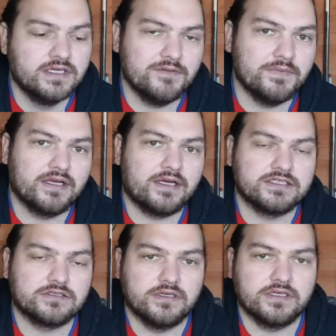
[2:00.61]
and
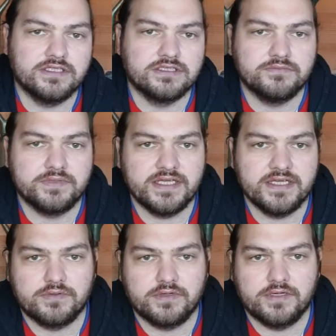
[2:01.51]
less likely to be
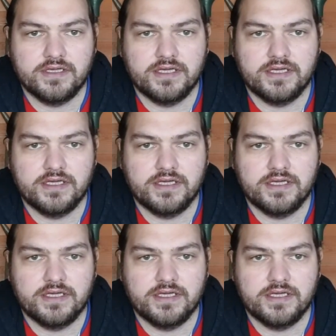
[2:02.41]
hit by